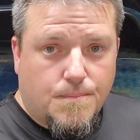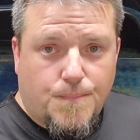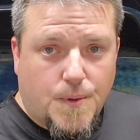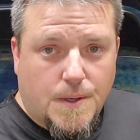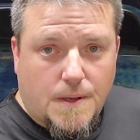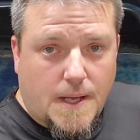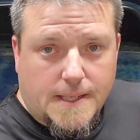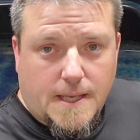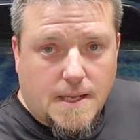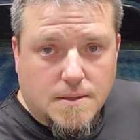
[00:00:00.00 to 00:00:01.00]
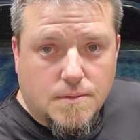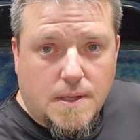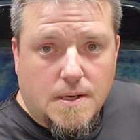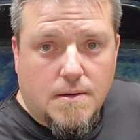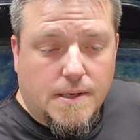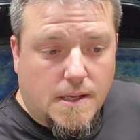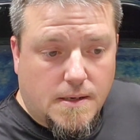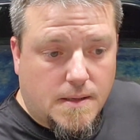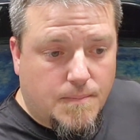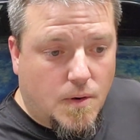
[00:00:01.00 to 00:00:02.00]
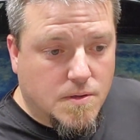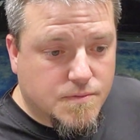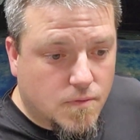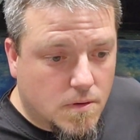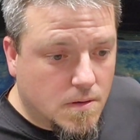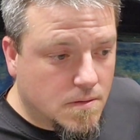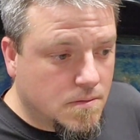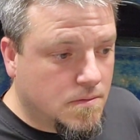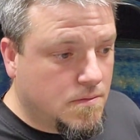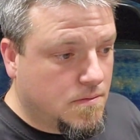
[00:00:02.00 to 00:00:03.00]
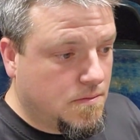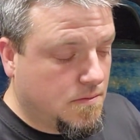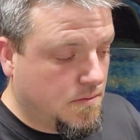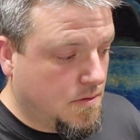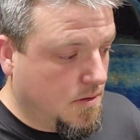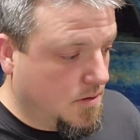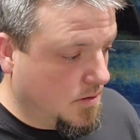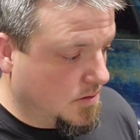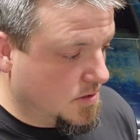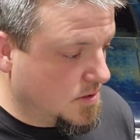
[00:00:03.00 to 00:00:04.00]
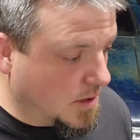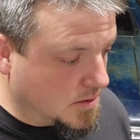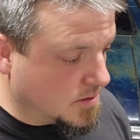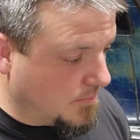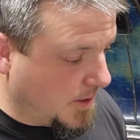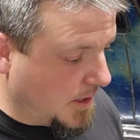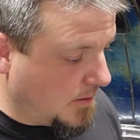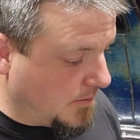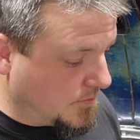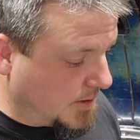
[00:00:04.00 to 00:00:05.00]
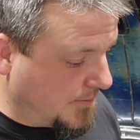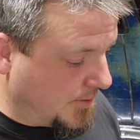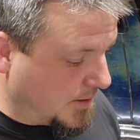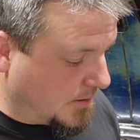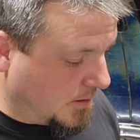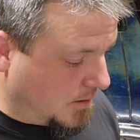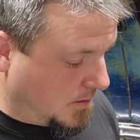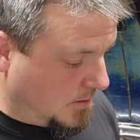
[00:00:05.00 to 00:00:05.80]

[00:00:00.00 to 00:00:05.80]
but I can't do that now. I gotta get parts for it. Oh, it sucks so bad. I love driving that car.